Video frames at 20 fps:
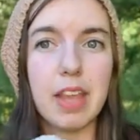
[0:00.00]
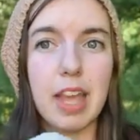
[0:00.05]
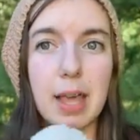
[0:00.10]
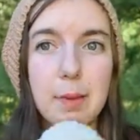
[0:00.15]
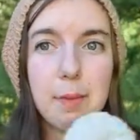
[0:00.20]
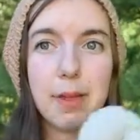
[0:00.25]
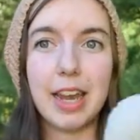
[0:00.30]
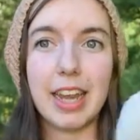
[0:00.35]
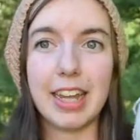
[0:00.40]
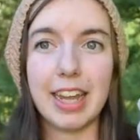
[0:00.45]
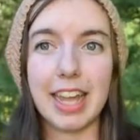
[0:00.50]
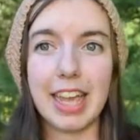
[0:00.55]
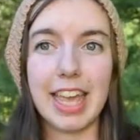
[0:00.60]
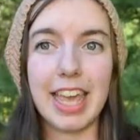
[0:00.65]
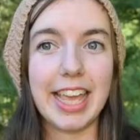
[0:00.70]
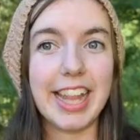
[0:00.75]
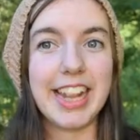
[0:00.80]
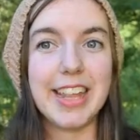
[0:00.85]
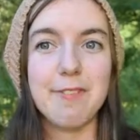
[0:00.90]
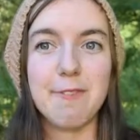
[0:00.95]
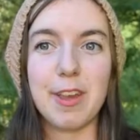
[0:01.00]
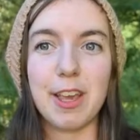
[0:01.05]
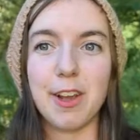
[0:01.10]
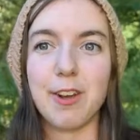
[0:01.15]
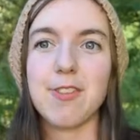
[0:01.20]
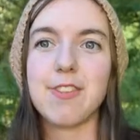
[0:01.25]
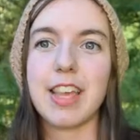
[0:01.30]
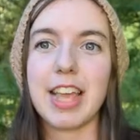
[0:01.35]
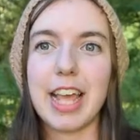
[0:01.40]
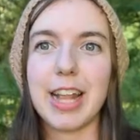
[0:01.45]
I'm getting like itchy
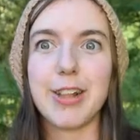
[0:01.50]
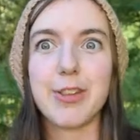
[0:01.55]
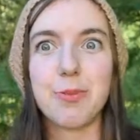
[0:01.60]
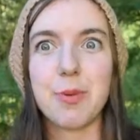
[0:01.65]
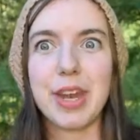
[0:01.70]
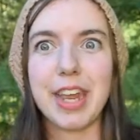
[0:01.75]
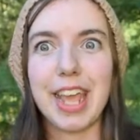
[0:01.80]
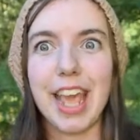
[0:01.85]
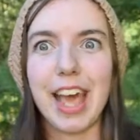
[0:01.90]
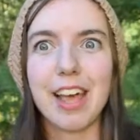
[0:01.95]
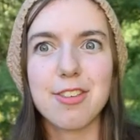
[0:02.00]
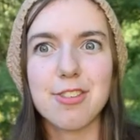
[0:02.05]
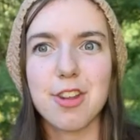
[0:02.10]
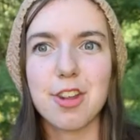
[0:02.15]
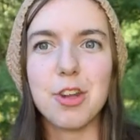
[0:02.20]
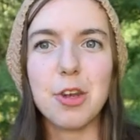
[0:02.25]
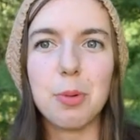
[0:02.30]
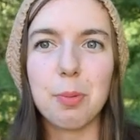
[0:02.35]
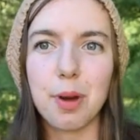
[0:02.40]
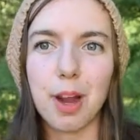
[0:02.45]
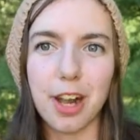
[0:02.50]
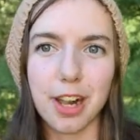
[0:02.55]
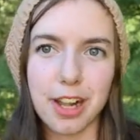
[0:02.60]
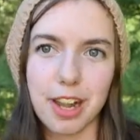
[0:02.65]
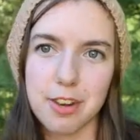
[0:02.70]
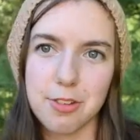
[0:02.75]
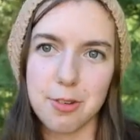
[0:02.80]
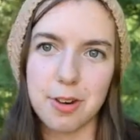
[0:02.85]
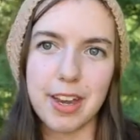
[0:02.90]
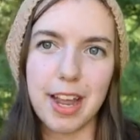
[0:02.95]
fingers, like I just want to cast on new
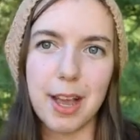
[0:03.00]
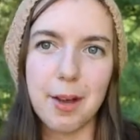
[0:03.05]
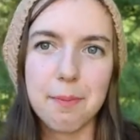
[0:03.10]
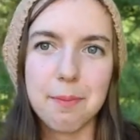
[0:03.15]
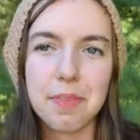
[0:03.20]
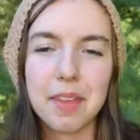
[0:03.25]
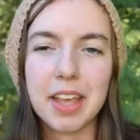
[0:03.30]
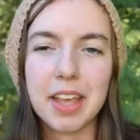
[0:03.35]
projects right now.